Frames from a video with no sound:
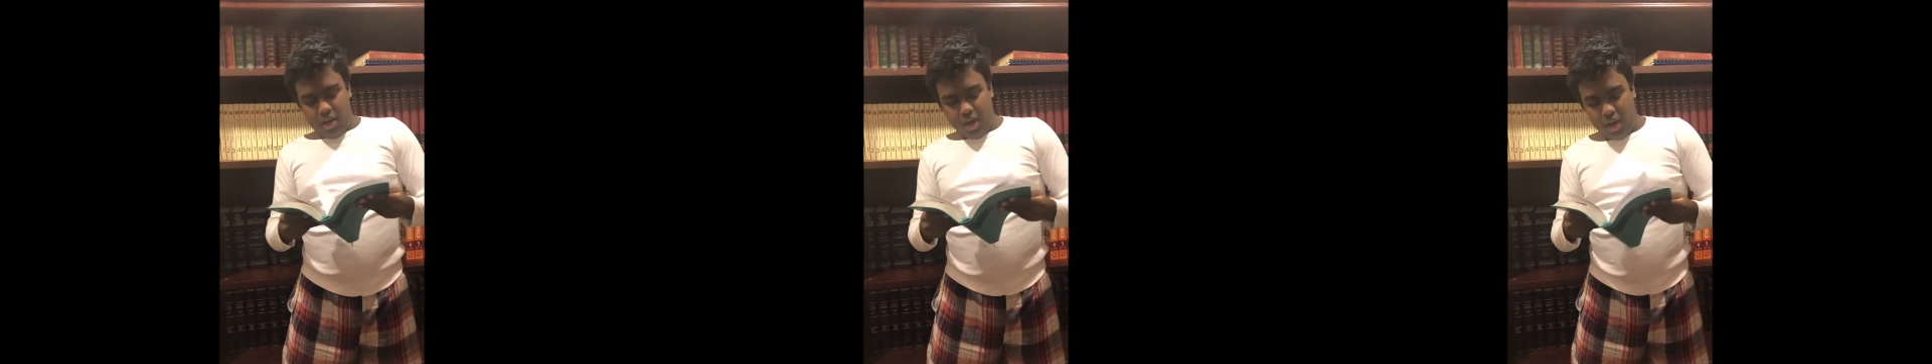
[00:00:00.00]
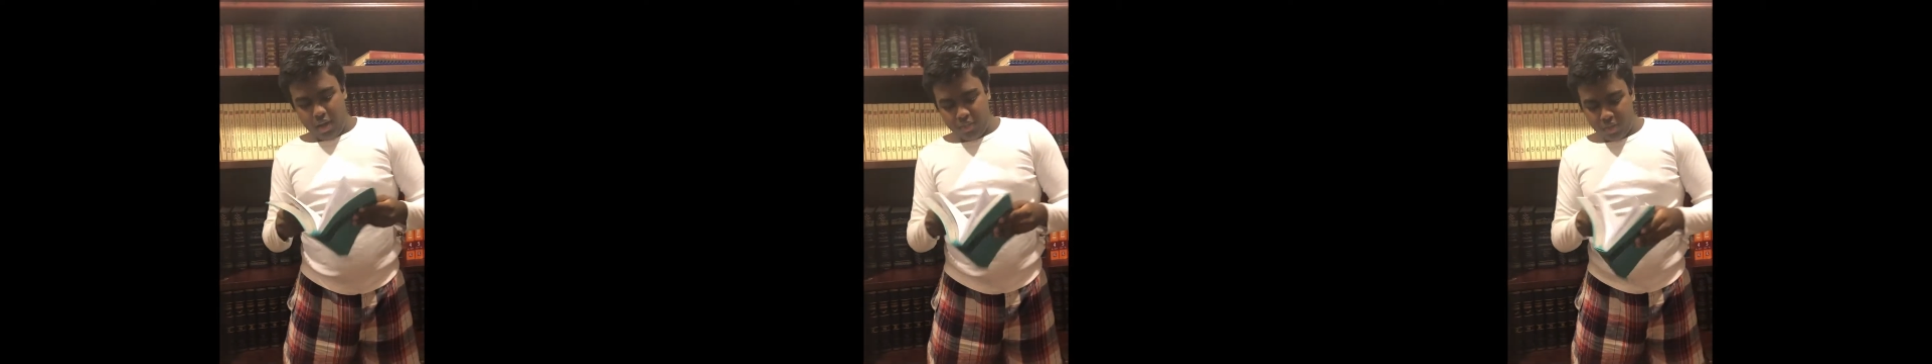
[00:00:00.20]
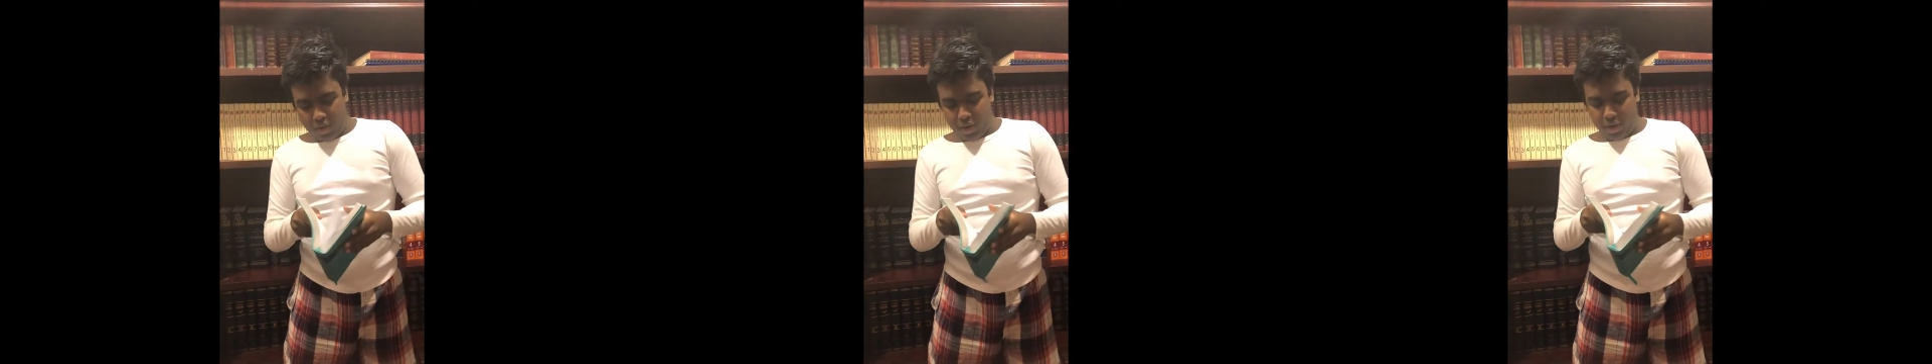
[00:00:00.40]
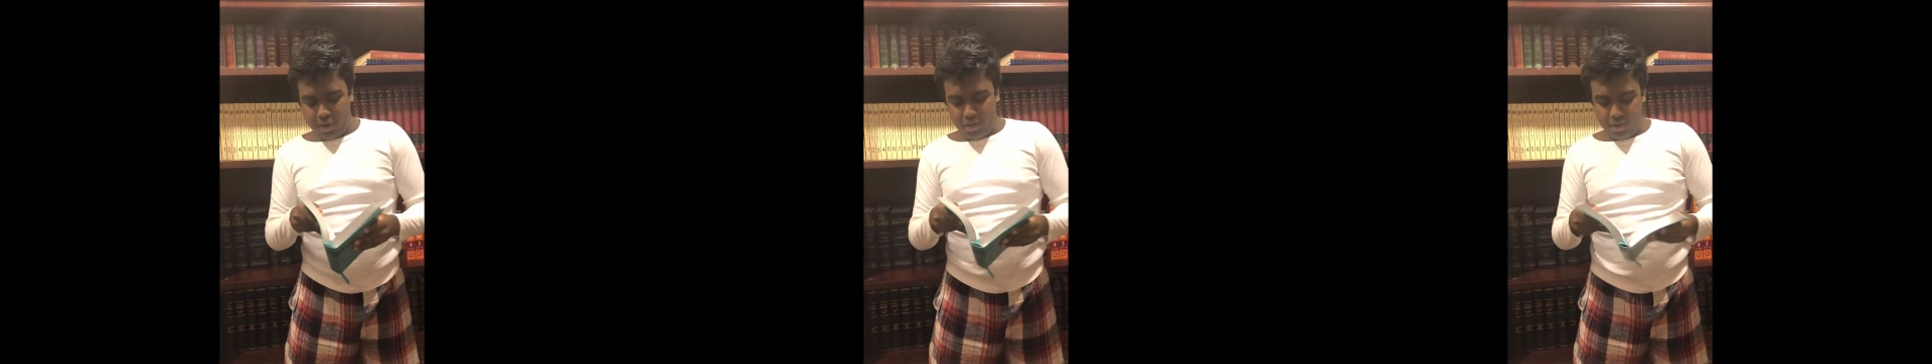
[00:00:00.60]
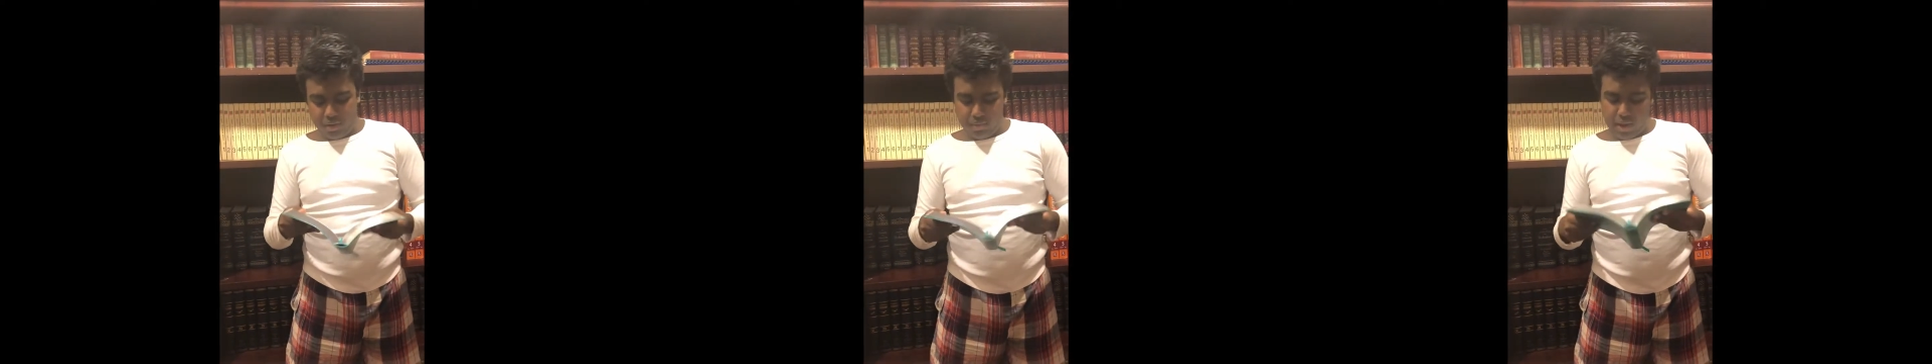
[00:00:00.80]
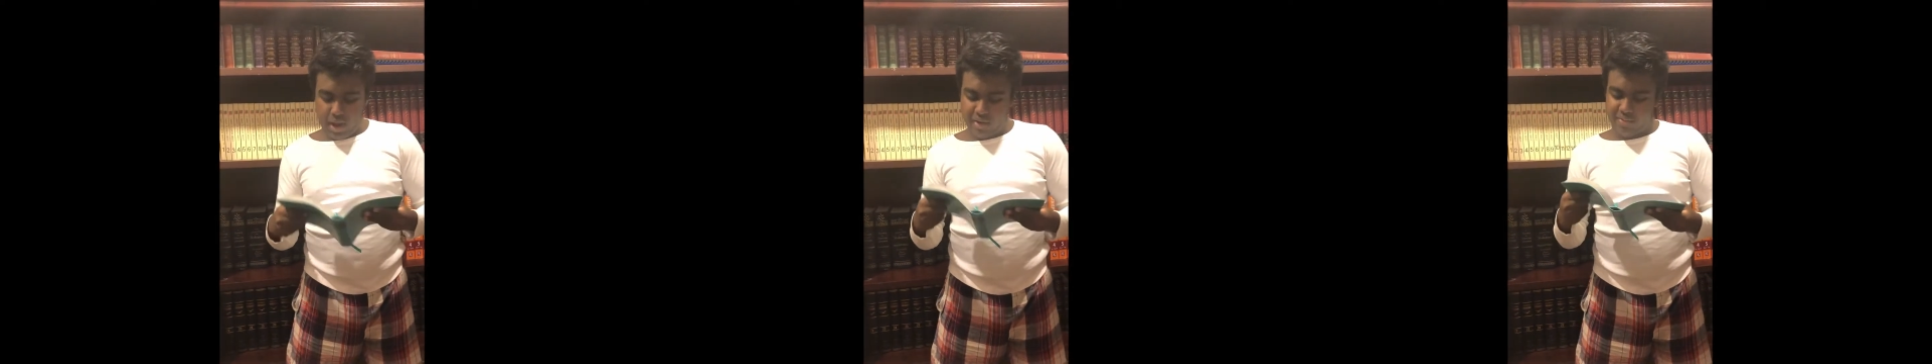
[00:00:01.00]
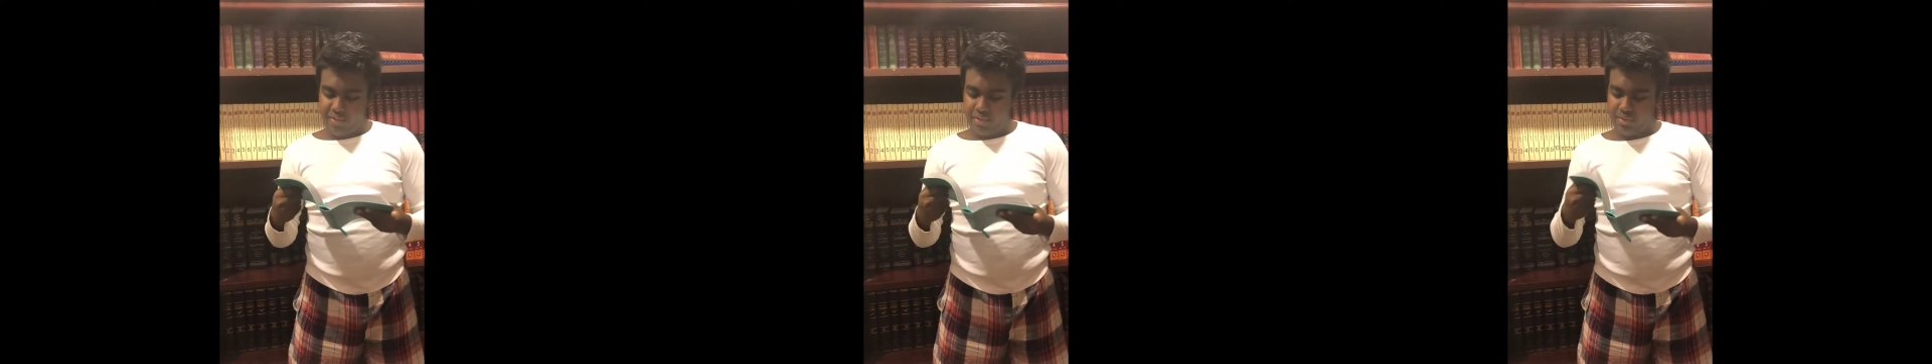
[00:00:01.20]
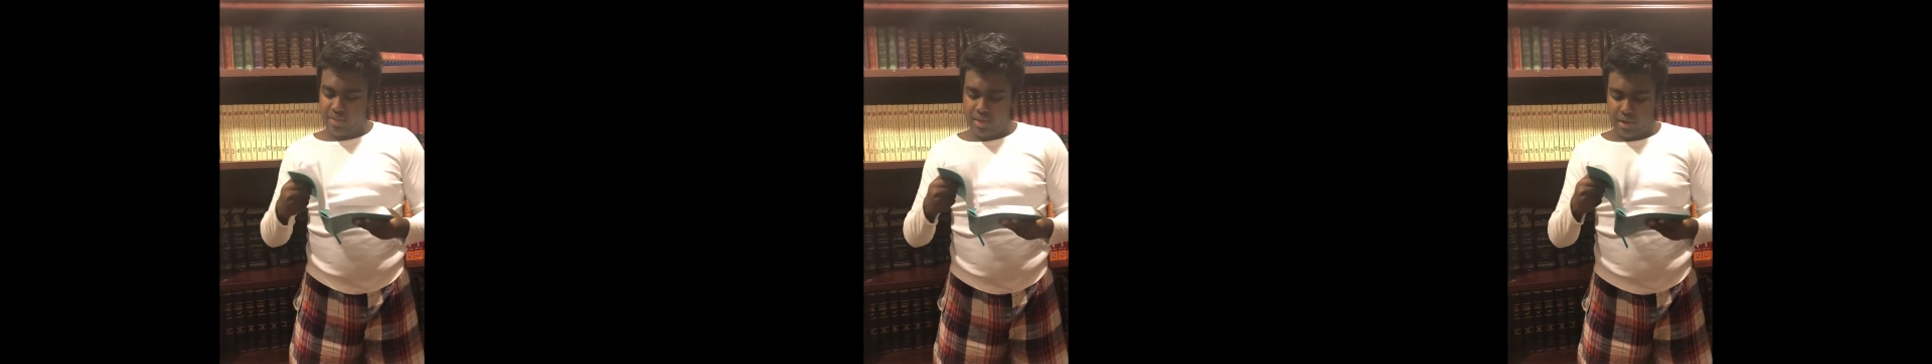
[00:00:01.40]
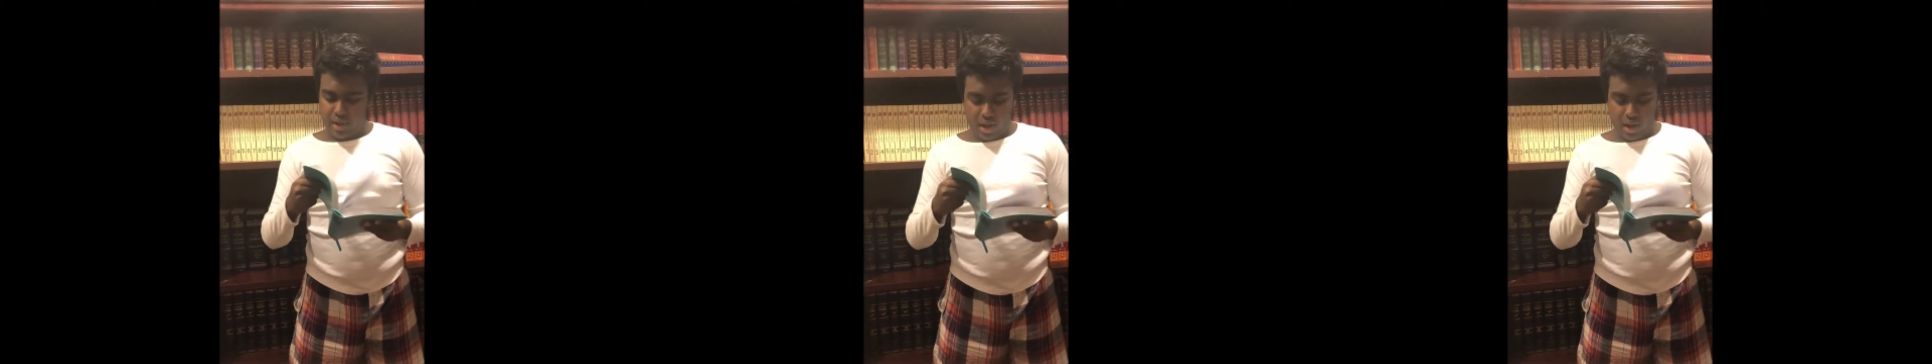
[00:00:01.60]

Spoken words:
I thought I knew everything.